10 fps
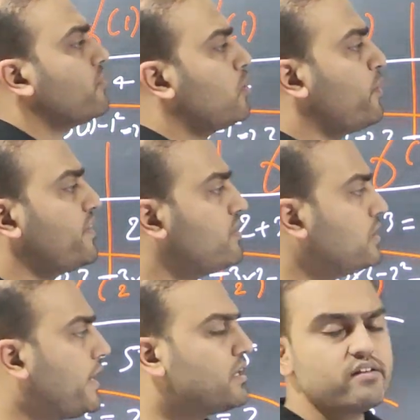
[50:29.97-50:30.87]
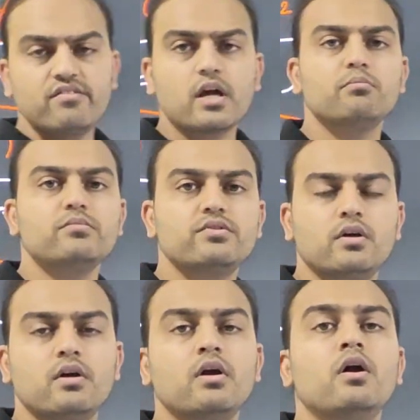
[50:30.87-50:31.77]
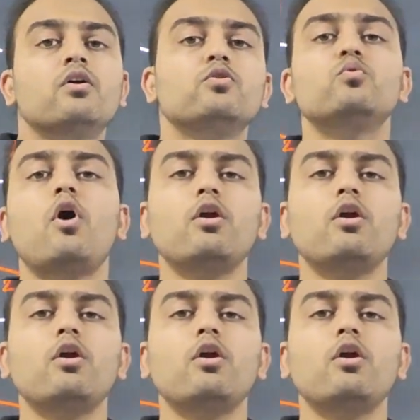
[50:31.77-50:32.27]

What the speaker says: if a question like this comes, do